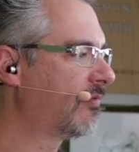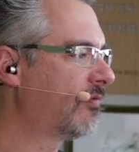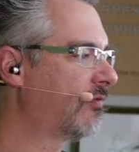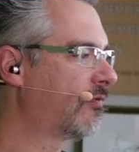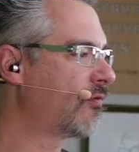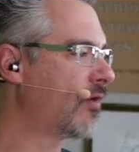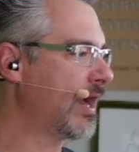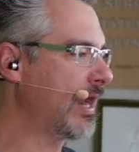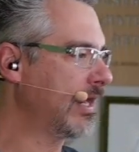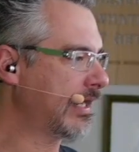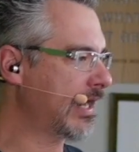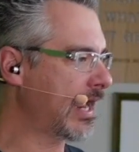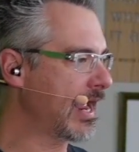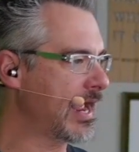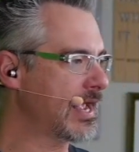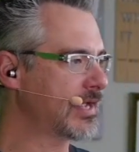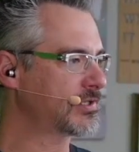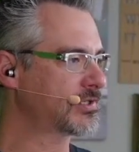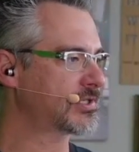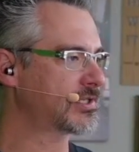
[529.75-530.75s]
Frank
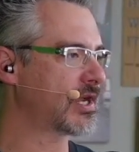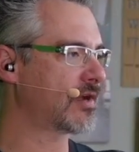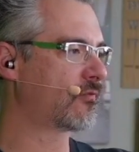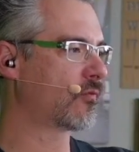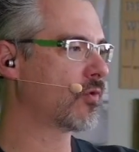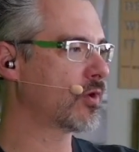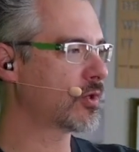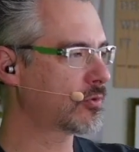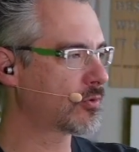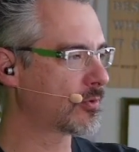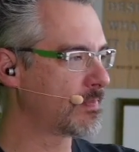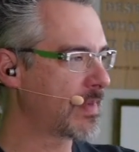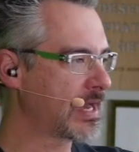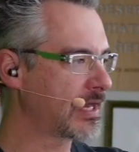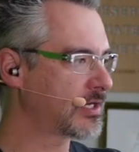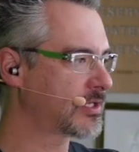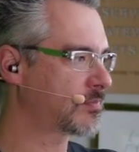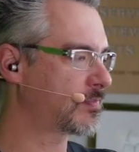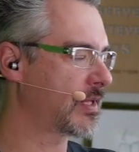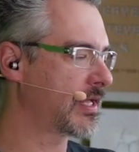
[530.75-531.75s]
asks I've worked with
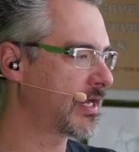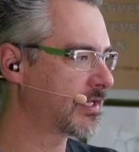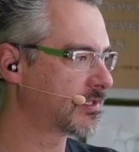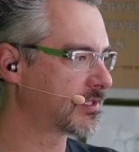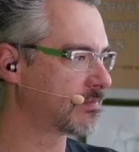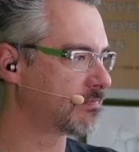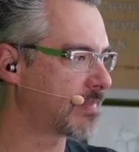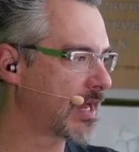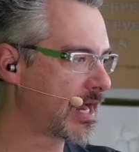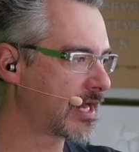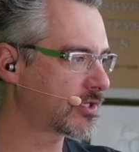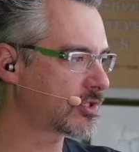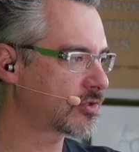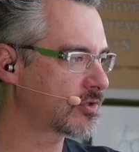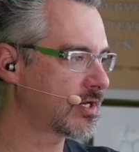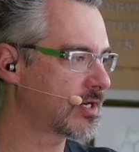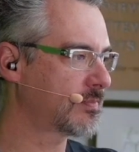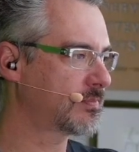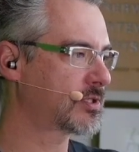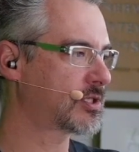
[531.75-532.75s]
maintenance plans and batch
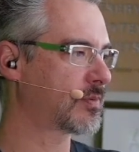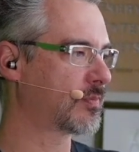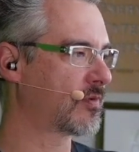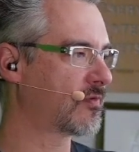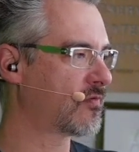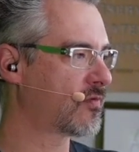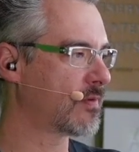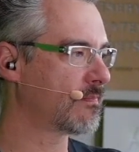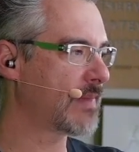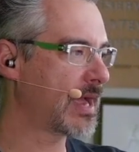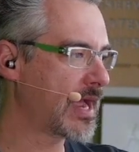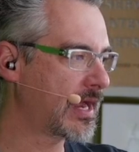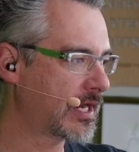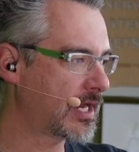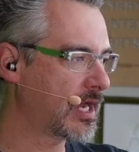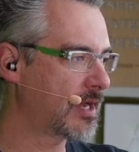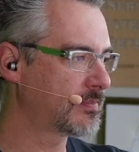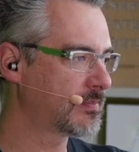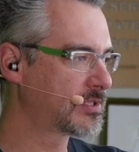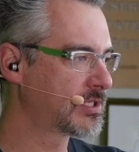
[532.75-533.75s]
scripts to perform
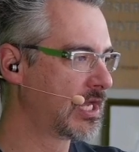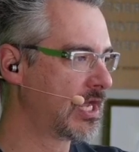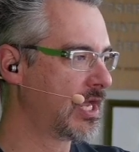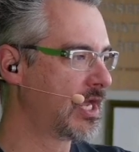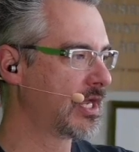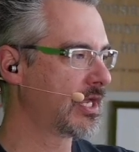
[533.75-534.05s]
backups.